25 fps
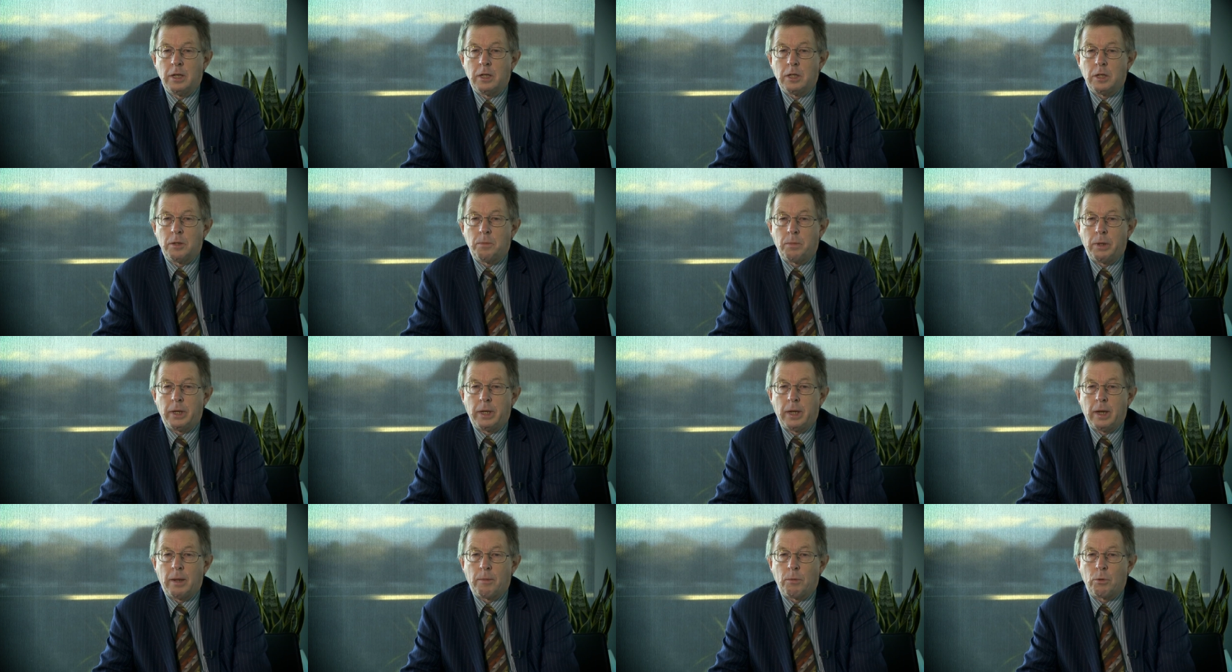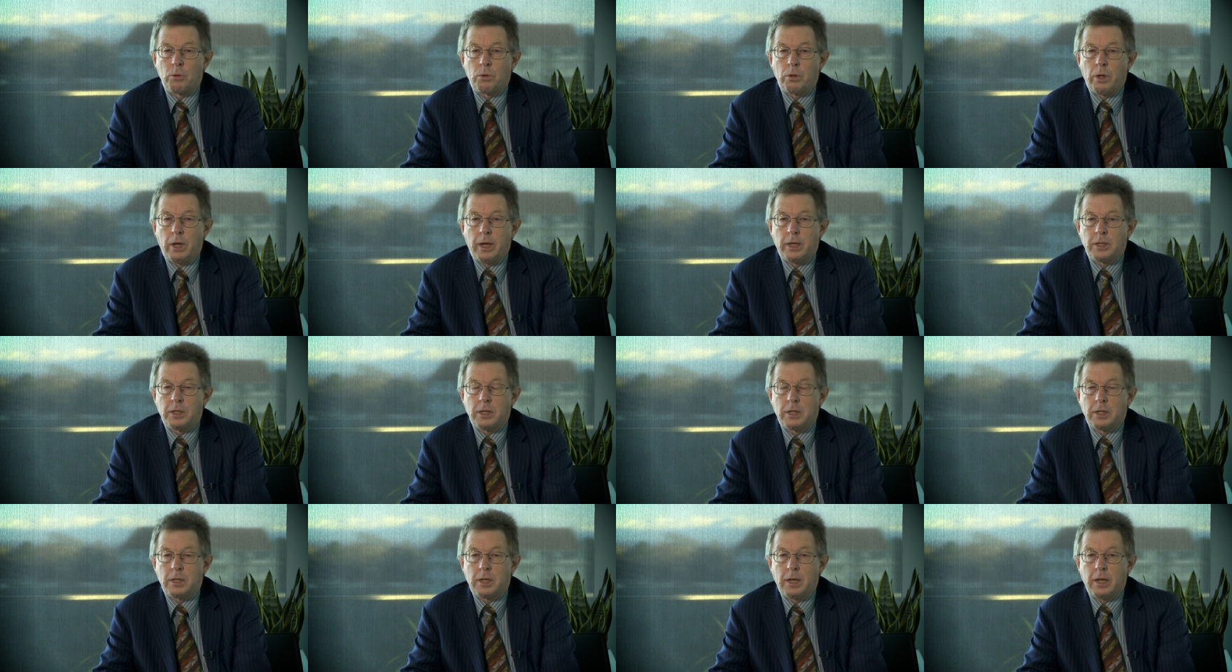to be able to
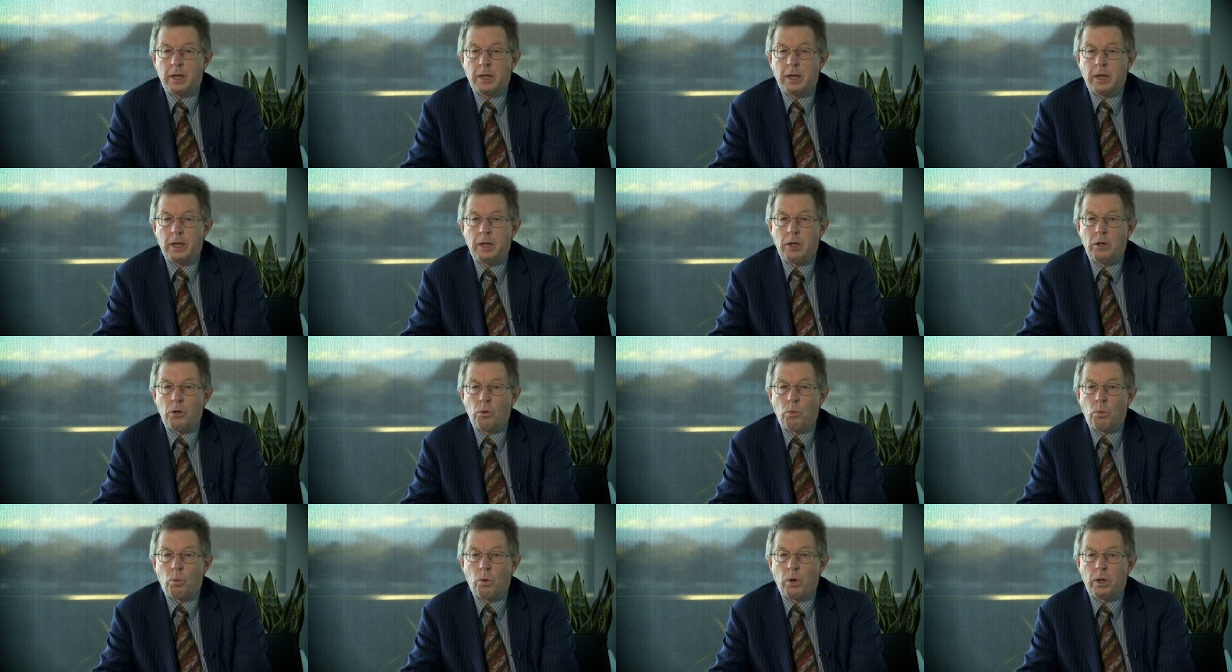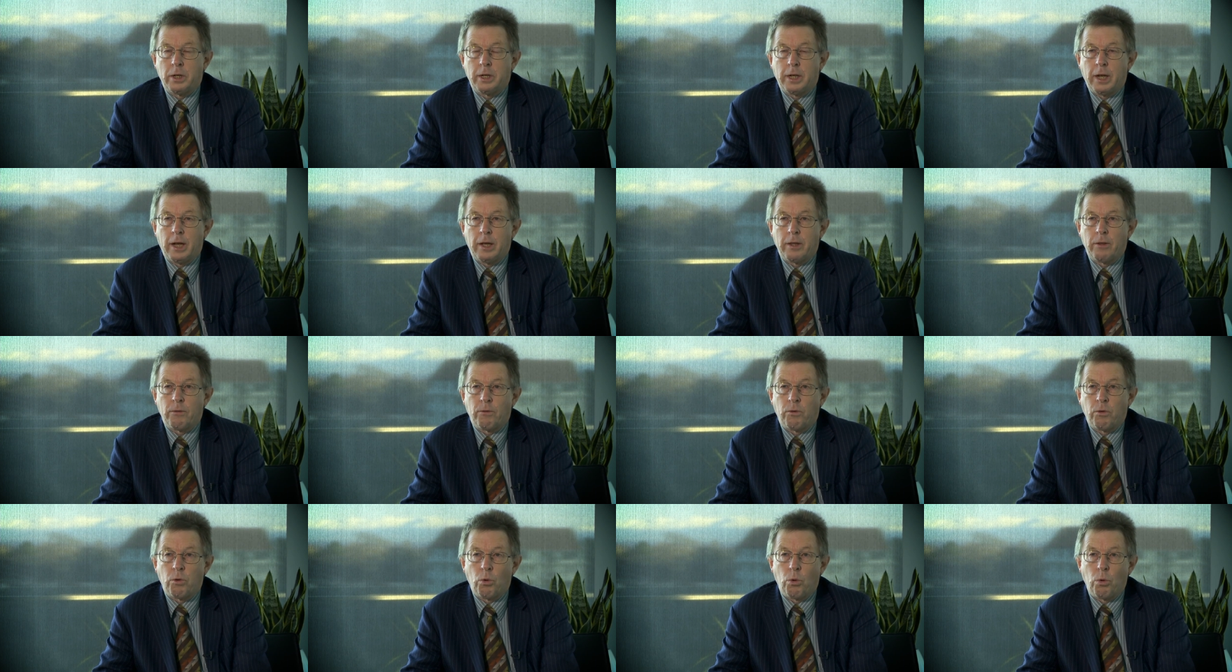ascertain what are the
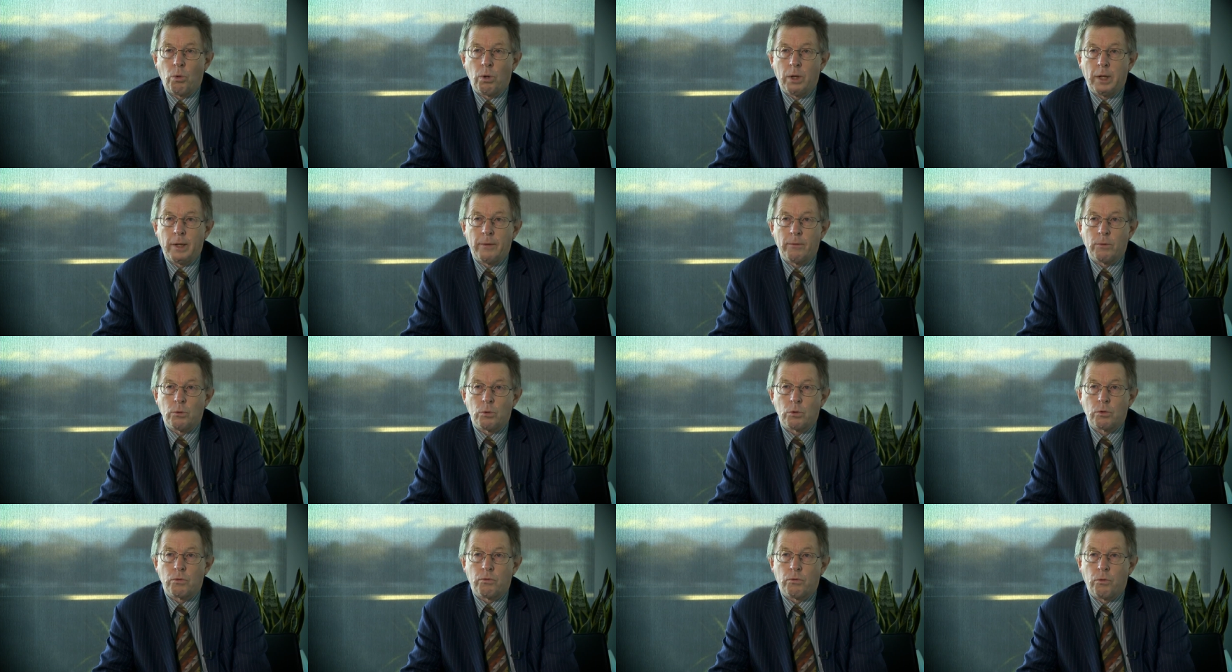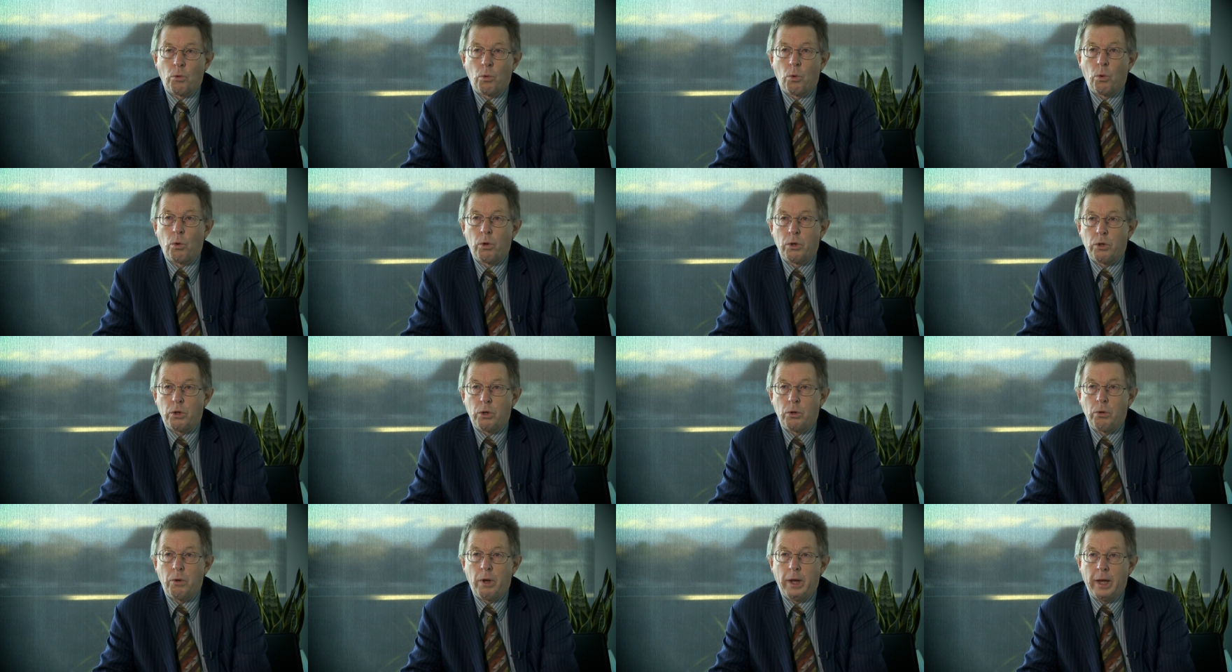floor levels for
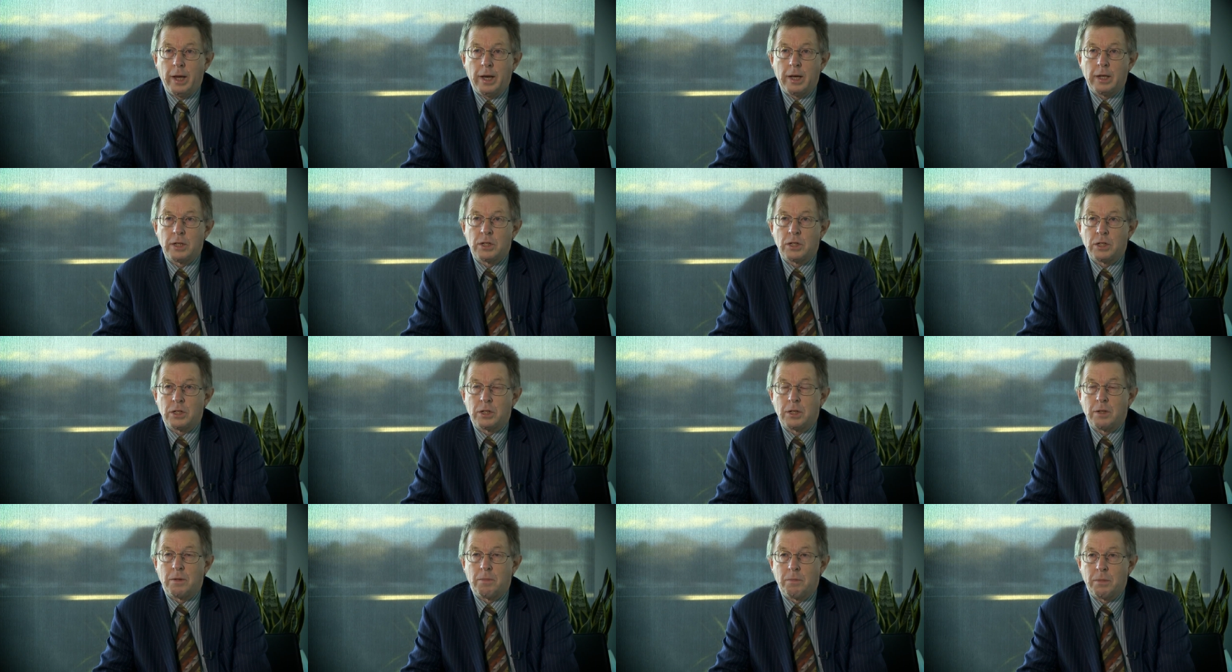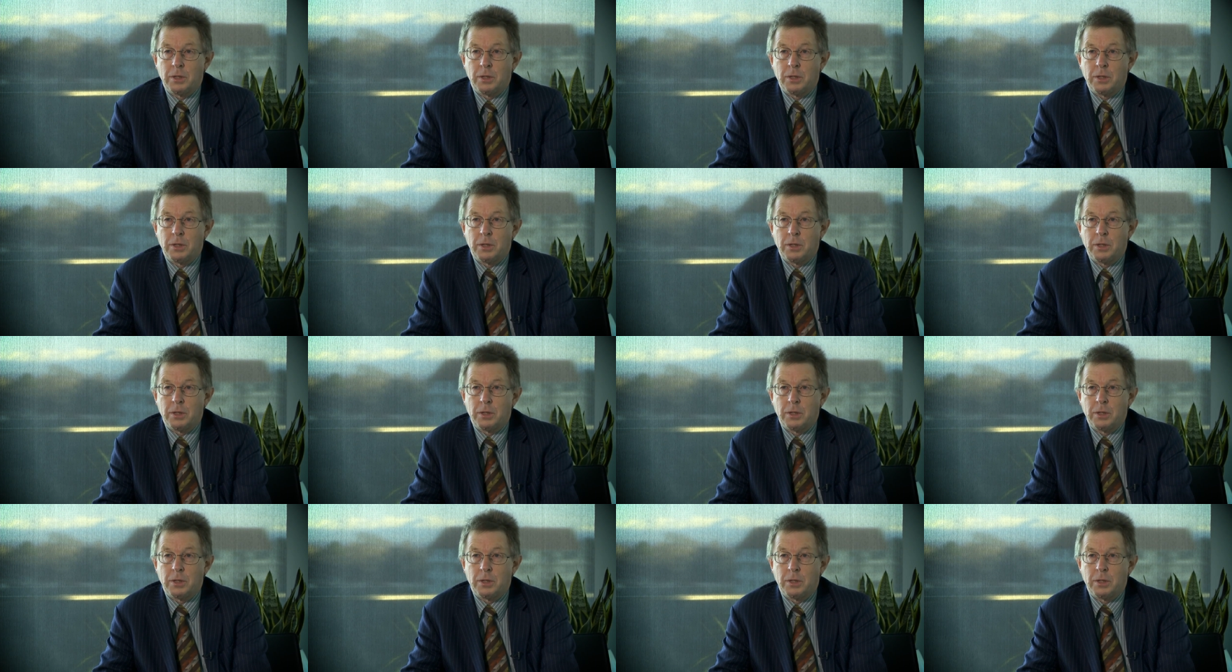new houses in